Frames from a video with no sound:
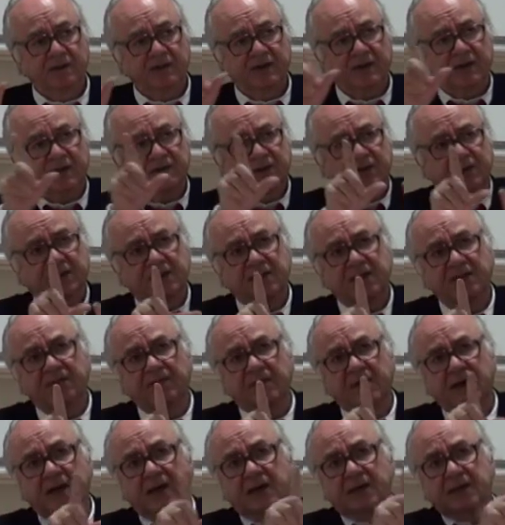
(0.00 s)
that
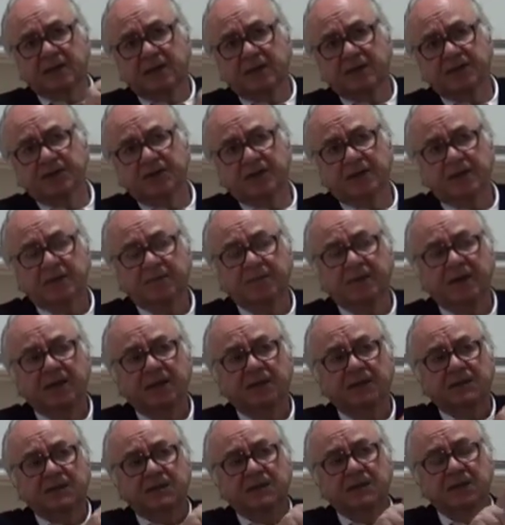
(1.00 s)
justifies,
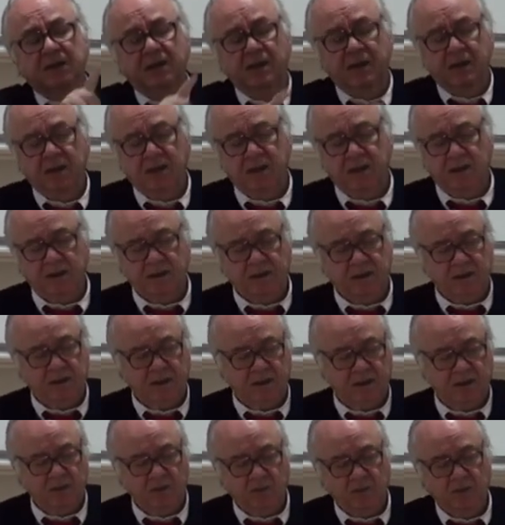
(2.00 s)
legitimates
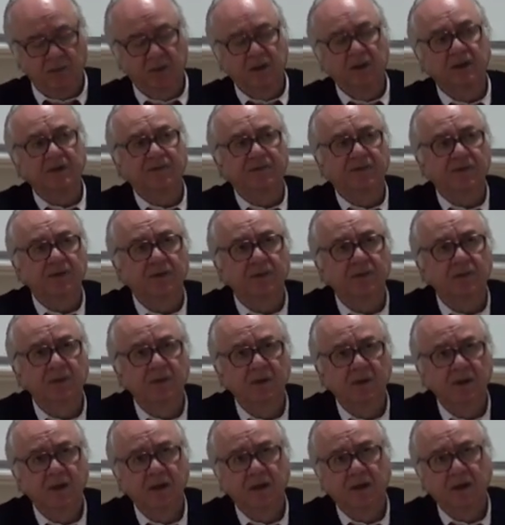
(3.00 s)
the worldview
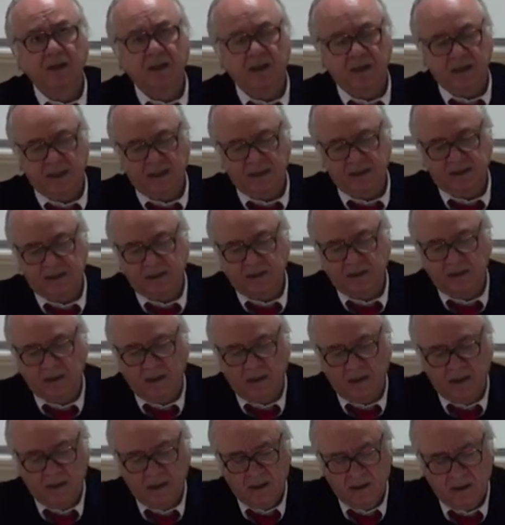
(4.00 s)
as
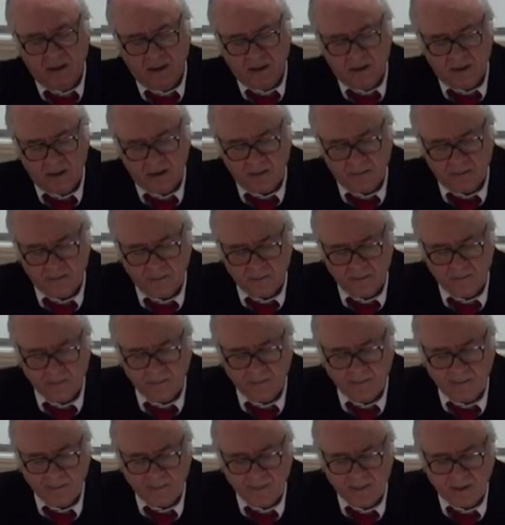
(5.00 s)
uh,
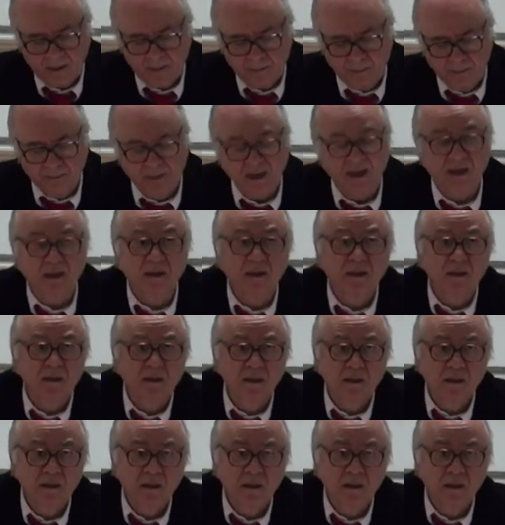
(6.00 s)
being